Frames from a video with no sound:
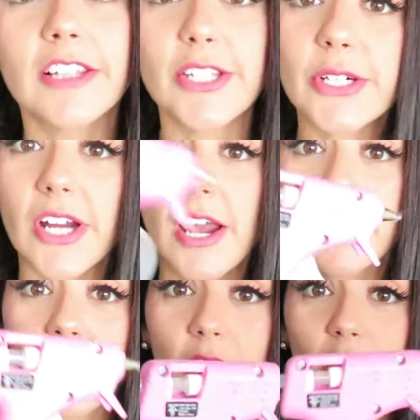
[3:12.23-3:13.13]
glue
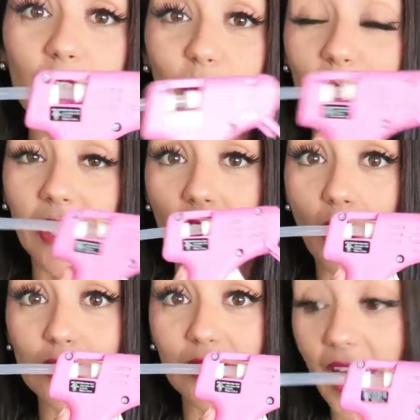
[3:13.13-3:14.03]
gun to put it
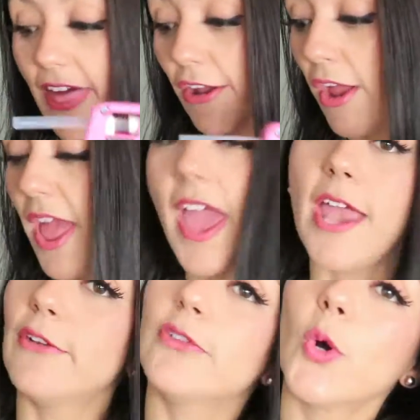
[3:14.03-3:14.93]
all together,
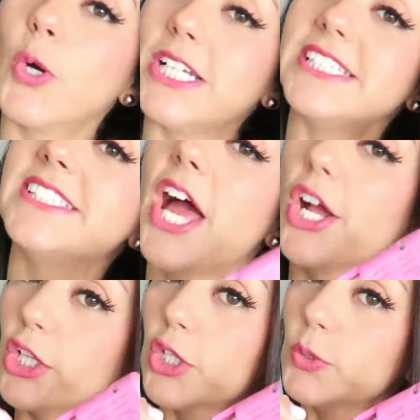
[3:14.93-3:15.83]
and of course
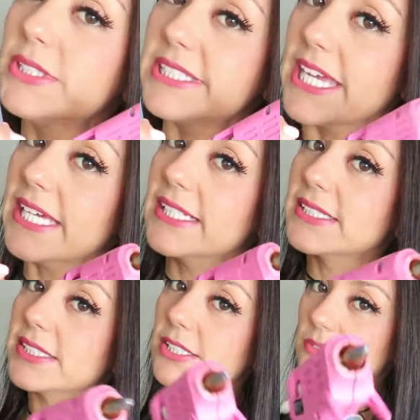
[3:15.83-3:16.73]
glue
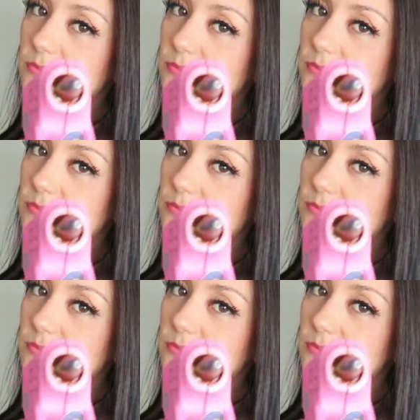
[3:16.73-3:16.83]
sticks.